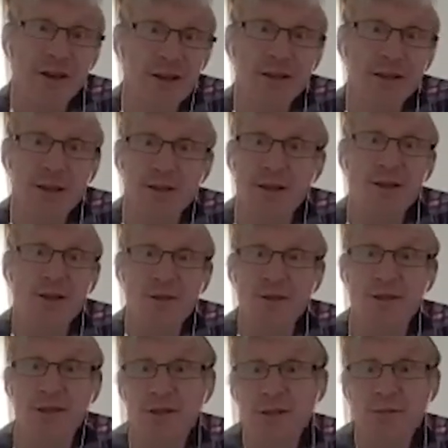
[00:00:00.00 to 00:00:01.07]

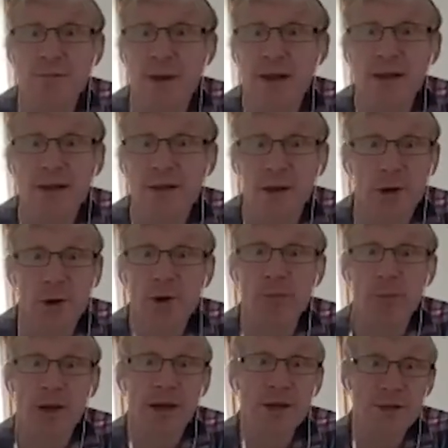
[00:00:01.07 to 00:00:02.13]
densities make a lot of
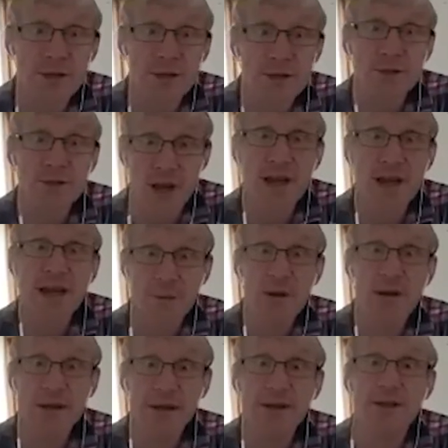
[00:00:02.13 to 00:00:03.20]
places
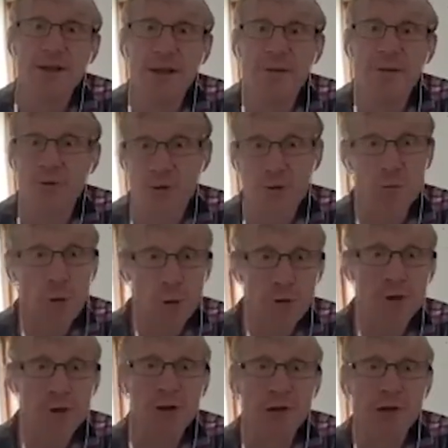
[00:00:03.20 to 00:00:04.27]
genuinely, for small
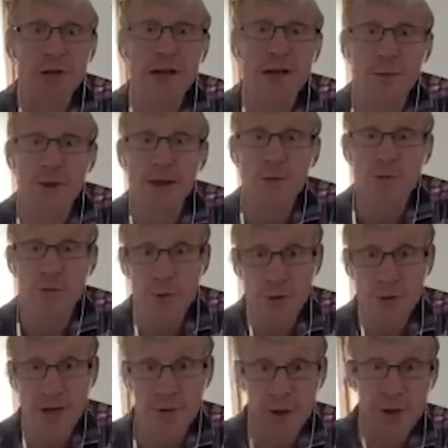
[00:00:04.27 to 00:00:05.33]
children anyway, before
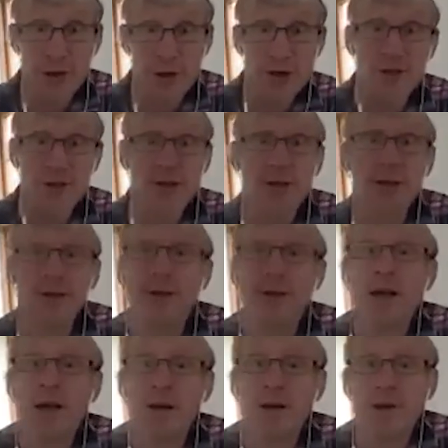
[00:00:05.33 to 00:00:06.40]
they've learned to
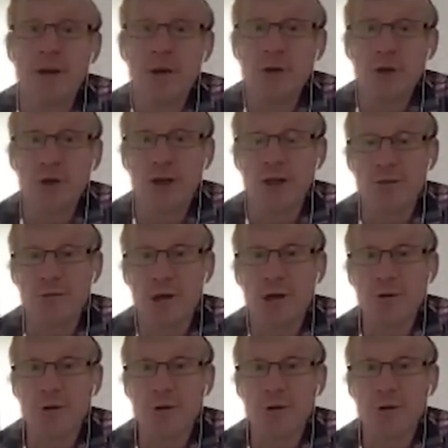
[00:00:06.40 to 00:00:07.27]
negotiate the roads